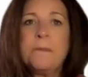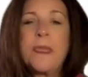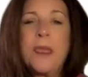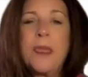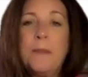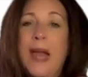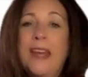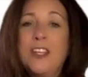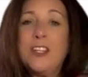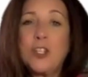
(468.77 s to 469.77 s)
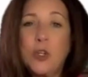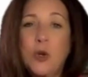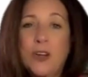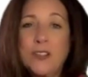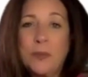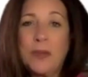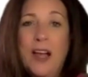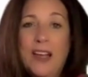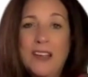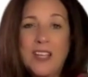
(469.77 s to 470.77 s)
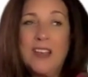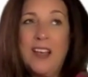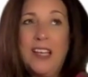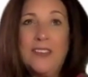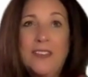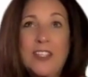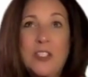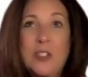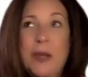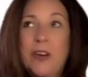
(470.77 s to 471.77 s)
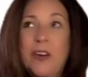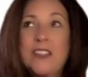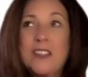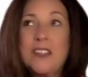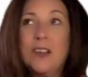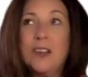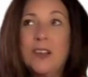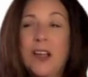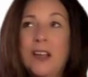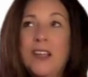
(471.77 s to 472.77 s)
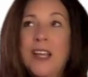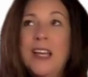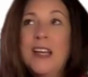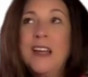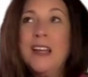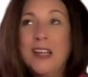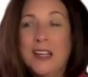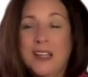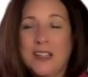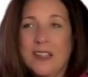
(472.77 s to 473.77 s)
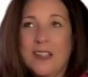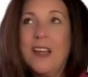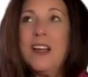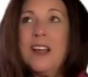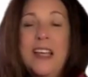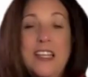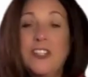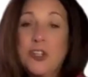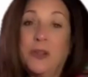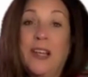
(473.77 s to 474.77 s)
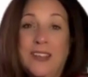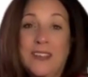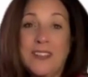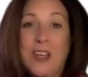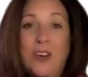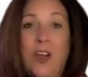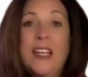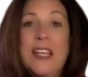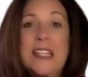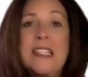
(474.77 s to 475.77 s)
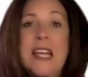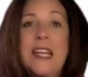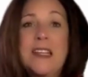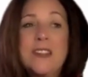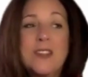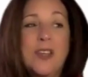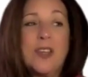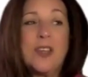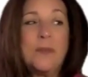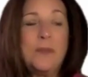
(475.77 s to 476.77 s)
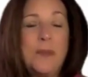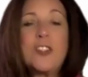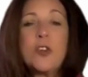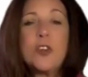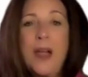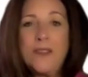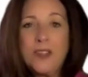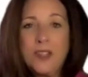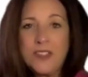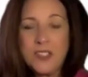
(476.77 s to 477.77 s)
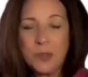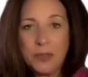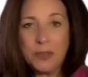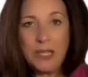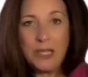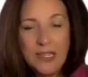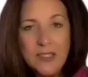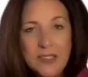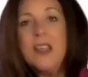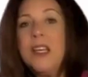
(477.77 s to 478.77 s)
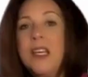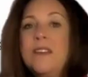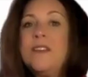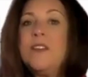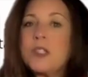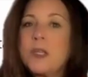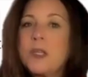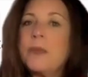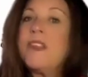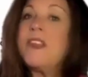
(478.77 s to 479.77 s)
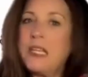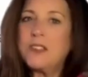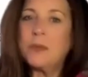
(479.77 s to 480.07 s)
Manage your supplies. I have experienced an issue like this, and all I can say is make sure you have enough supplies if you're somebody that needs